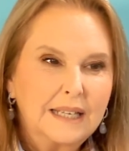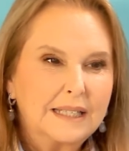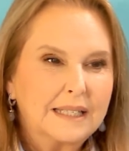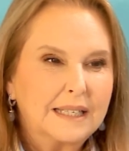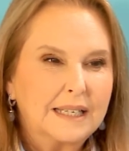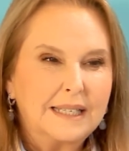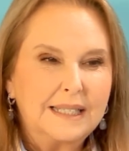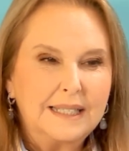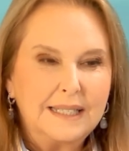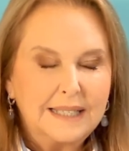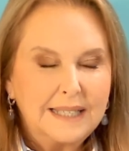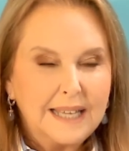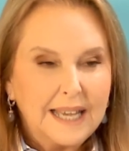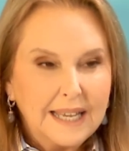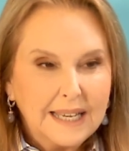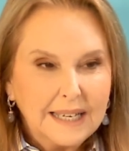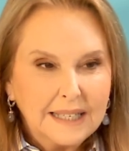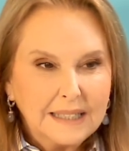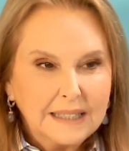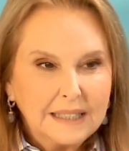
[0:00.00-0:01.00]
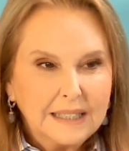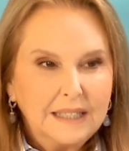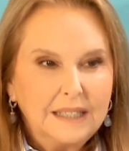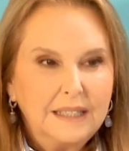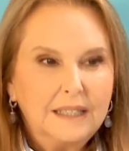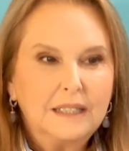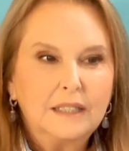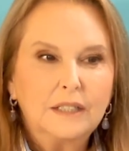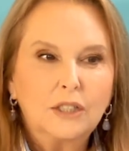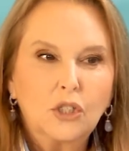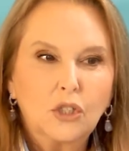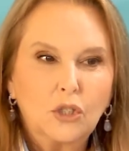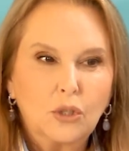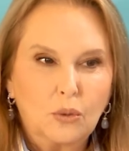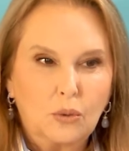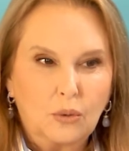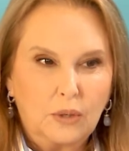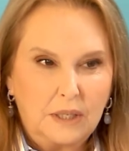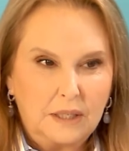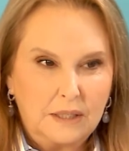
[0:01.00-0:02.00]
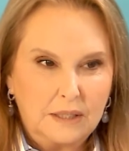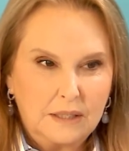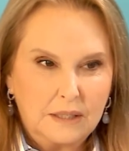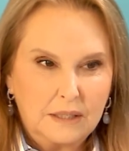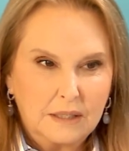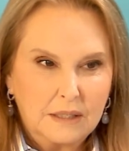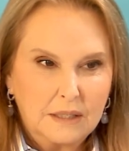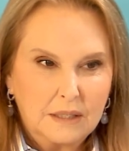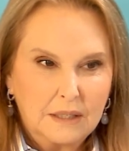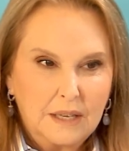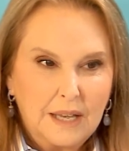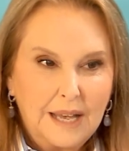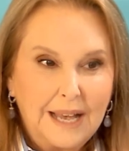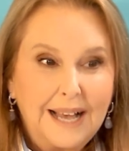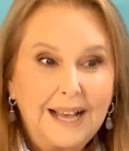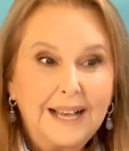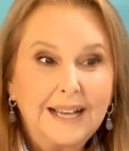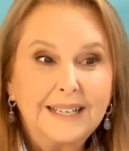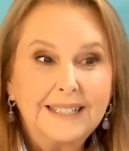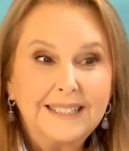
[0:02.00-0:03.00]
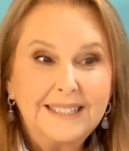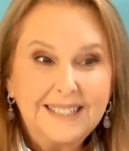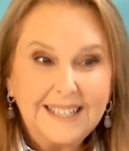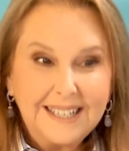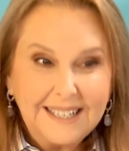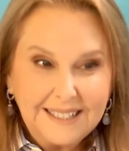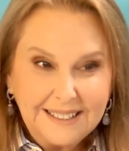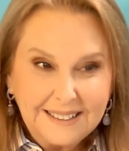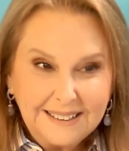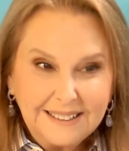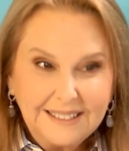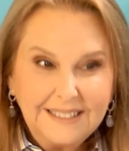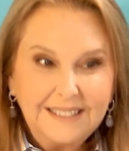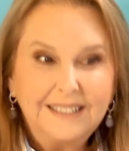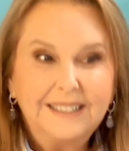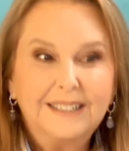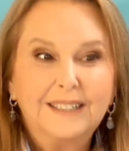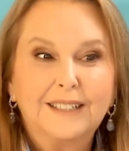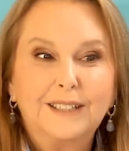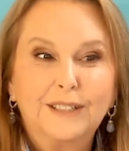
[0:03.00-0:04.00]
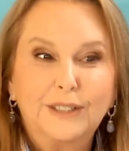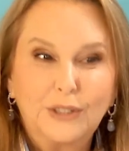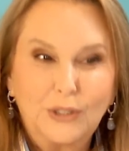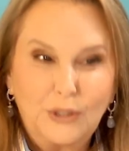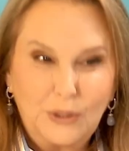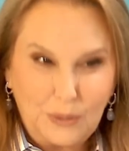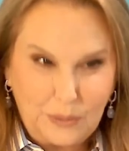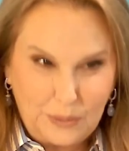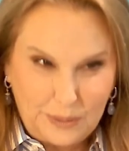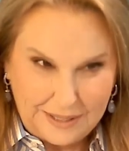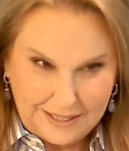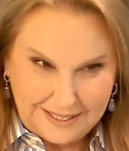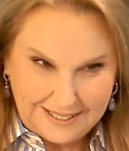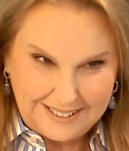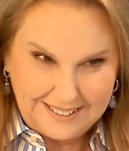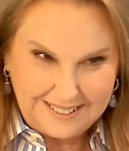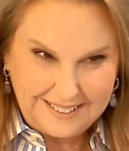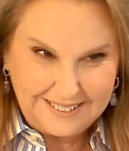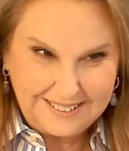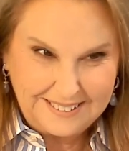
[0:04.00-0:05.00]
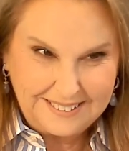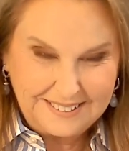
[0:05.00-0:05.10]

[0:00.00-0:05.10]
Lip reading: and it's a daily choice. A daily choice.